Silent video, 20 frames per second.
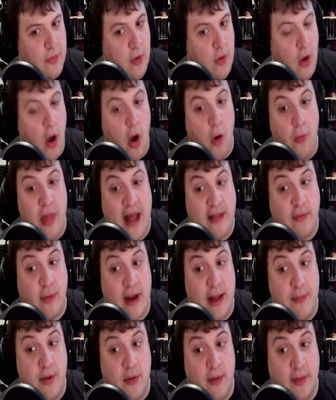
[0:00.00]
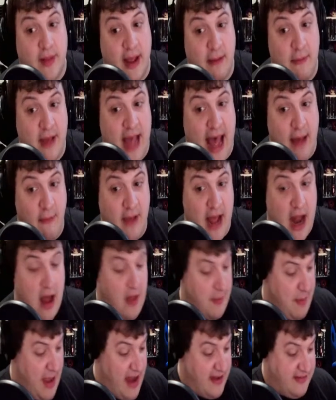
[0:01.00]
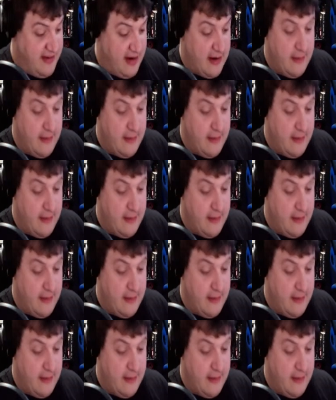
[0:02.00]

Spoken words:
Oh, that's what I'm doing. Like, we got all the paints here.